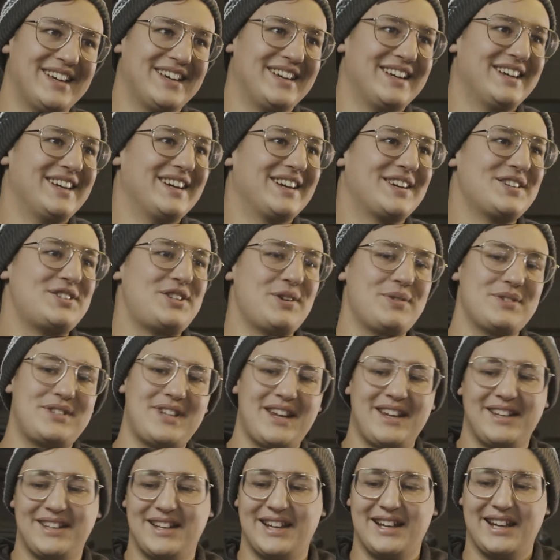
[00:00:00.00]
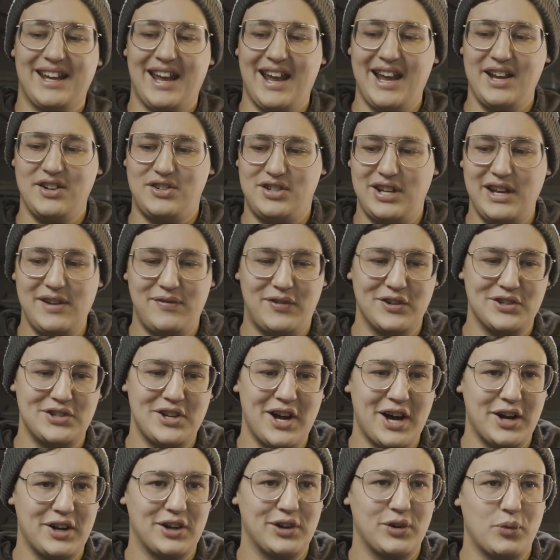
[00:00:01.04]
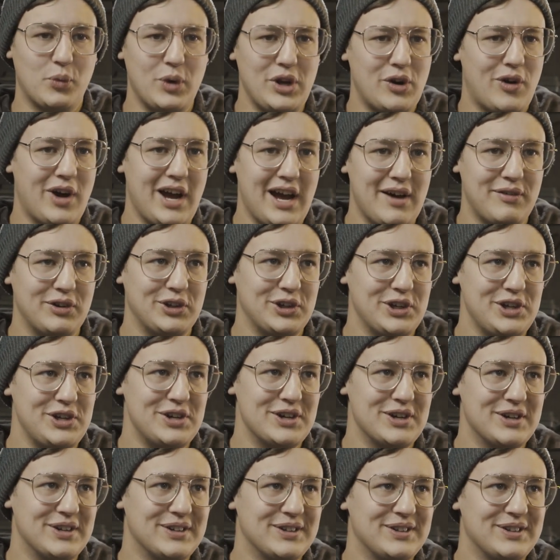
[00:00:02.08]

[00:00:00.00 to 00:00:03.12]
Because she was saying Antifa's not we don't have a leader,